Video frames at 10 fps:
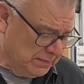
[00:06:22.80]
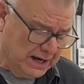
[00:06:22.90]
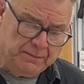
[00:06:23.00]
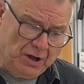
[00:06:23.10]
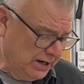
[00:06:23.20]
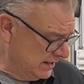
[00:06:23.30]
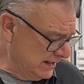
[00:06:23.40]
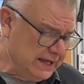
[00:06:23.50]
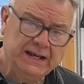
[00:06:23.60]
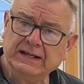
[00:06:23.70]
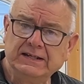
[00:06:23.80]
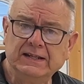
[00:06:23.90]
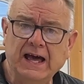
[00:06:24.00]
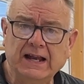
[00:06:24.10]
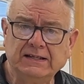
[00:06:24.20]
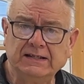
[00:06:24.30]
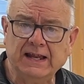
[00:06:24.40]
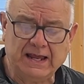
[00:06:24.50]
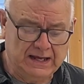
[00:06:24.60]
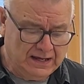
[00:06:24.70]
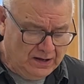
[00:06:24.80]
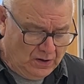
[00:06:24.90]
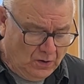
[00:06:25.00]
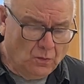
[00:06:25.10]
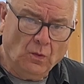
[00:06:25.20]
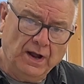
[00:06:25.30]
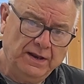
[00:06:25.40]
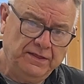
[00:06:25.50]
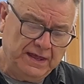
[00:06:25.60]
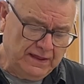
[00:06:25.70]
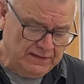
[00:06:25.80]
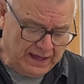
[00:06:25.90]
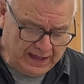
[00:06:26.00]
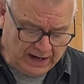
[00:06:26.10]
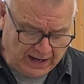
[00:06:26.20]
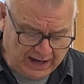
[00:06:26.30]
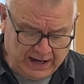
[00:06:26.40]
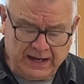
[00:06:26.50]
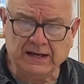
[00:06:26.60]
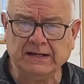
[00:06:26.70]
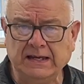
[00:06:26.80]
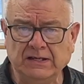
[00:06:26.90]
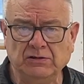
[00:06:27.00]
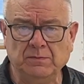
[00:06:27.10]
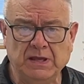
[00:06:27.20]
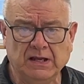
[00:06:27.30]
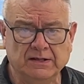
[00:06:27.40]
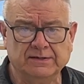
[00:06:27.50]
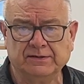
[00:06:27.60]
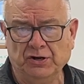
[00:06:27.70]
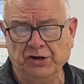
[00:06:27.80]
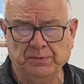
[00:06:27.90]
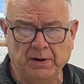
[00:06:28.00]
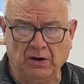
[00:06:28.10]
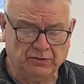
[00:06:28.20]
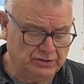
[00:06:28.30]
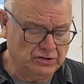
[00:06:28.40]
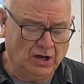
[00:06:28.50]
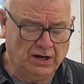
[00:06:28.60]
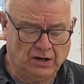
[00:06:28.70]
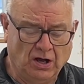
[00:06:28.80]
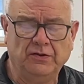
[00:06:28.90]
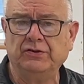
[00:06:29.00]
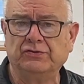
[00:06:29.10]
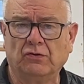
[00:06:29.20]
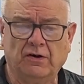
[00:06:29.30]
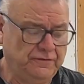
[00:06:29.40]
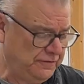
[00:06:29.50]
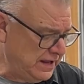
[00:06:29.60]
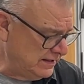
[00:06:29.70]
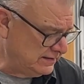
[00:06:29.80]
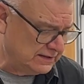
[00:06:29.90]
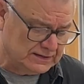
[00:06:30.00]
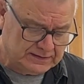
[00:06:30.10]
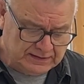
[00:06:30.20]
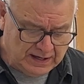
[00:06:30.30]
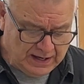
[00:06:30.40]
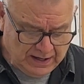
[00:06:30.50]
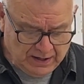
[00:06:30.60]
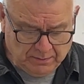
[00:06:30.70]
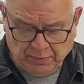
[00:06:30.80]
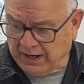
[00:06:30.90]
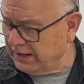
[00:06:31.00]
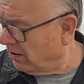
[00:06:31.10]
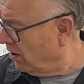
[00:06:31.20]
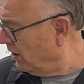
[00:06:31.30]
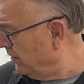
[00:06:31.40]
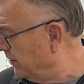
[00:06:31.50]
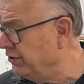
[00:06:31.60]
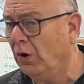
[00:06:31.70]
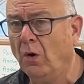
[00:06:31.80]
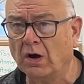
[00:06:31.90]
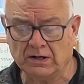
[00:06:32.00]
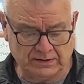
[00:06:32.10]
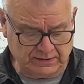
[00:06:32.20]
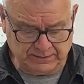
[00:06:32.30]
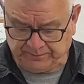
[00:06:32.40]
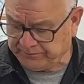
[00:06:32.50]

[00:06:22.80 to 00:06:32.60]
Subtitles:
But I'm not going to get into that today. One thing that I need to be concerned about, not on the drawer faces, but on the doors,